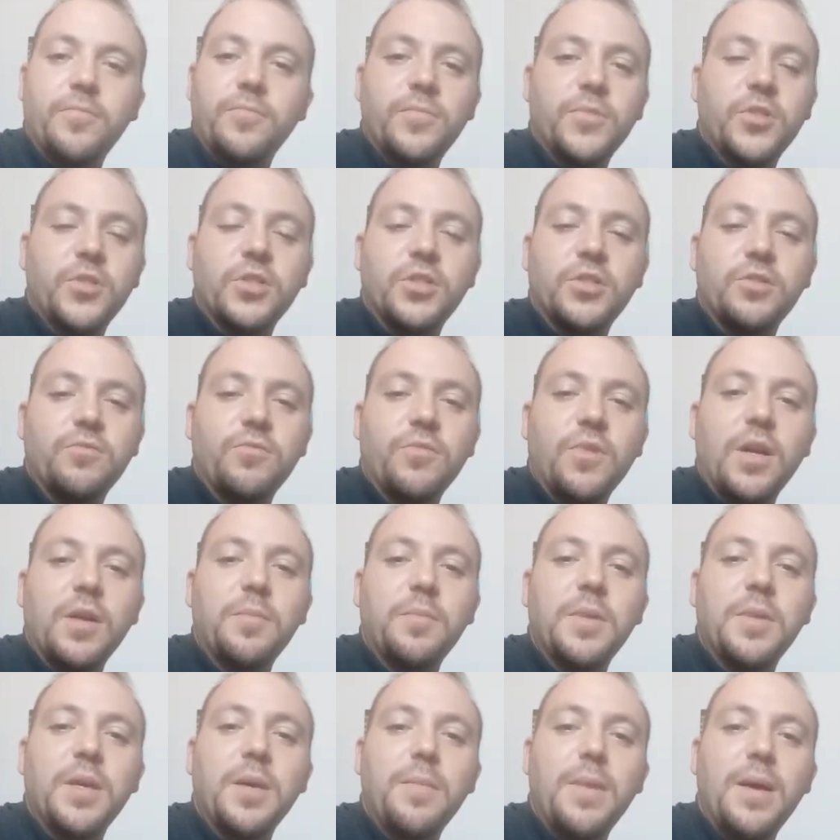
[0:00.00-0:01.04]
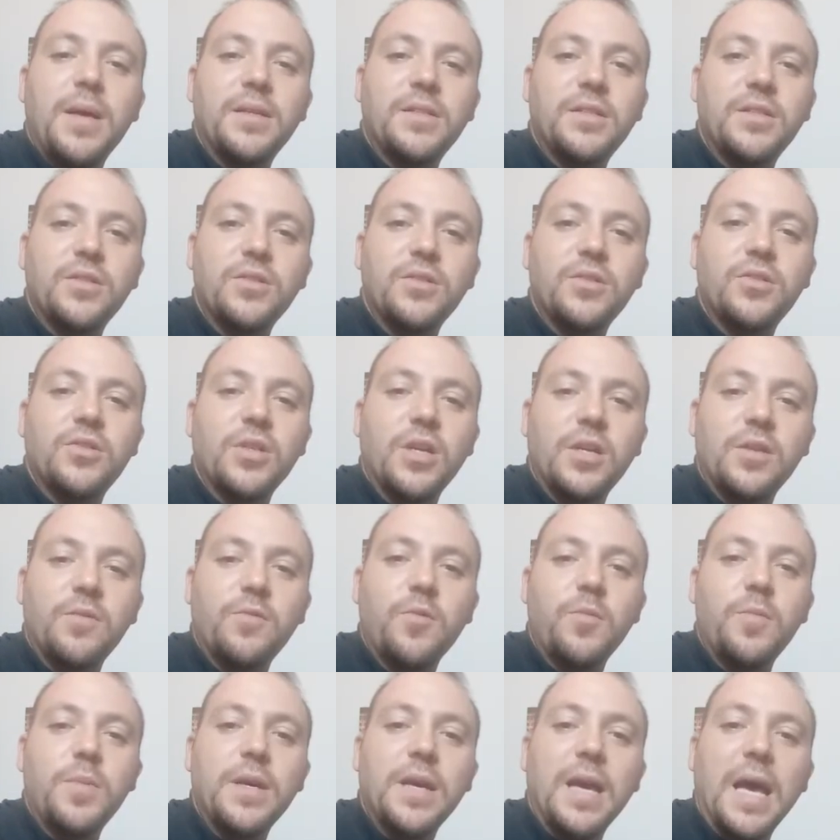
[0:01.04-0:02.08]
just write me a message, and
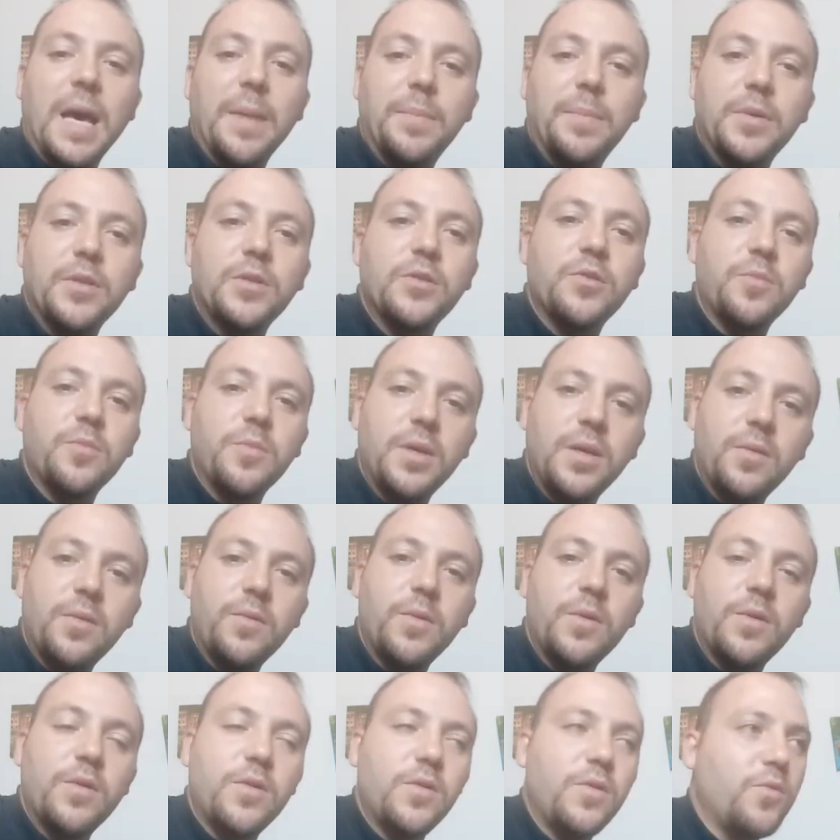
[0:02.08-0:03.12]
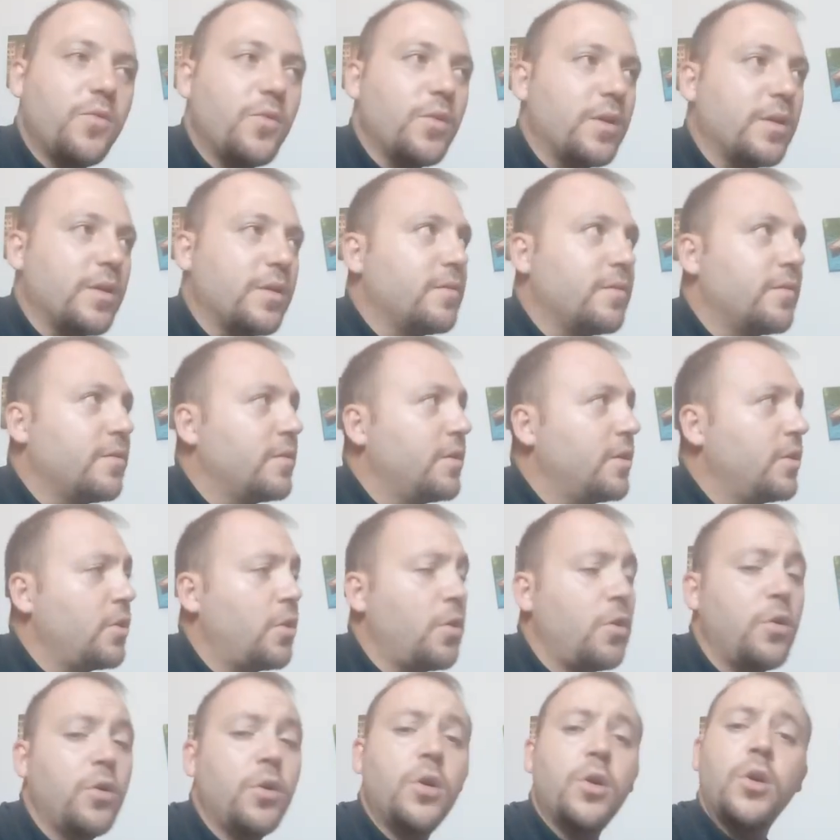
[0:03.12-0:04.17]
we'll be happy to meet with you, and
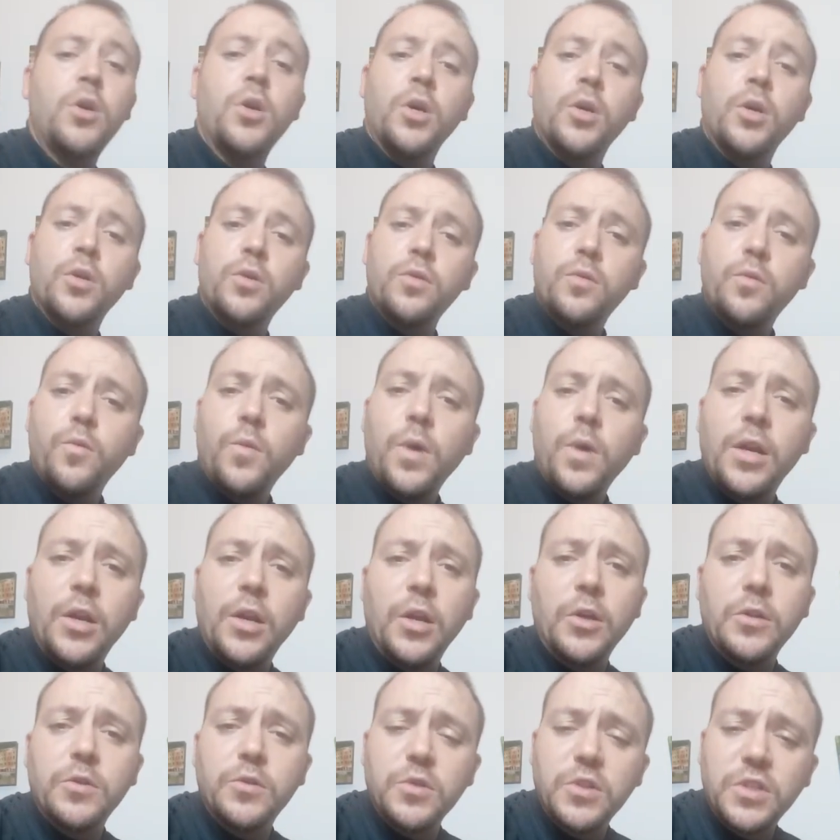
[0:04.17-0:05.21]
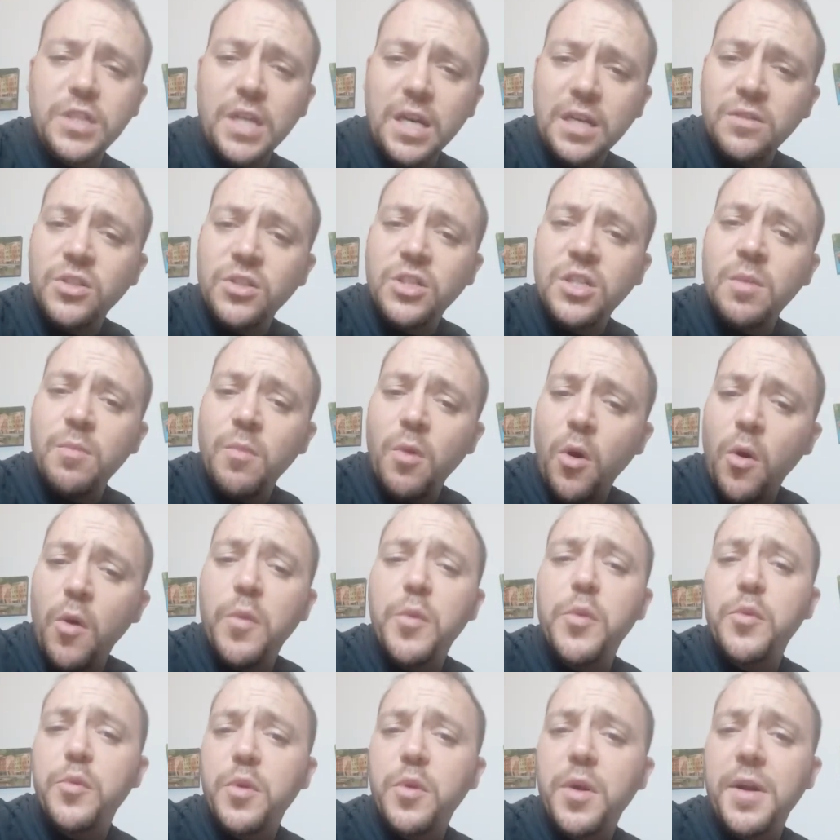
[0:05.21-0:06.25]
why not to sign some
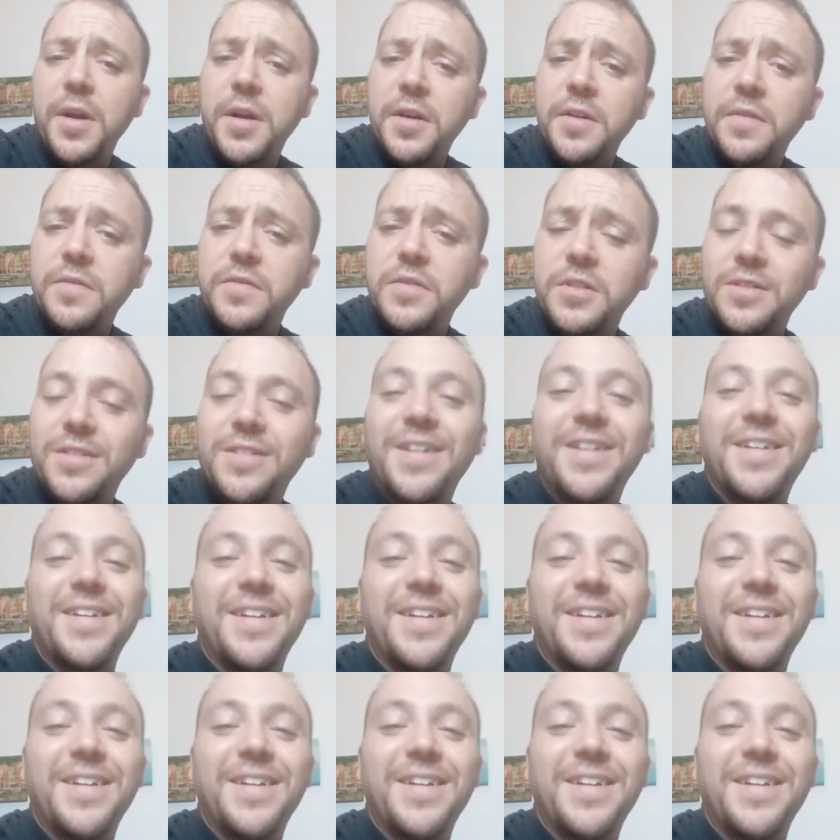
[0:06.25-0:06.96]
autographs. No,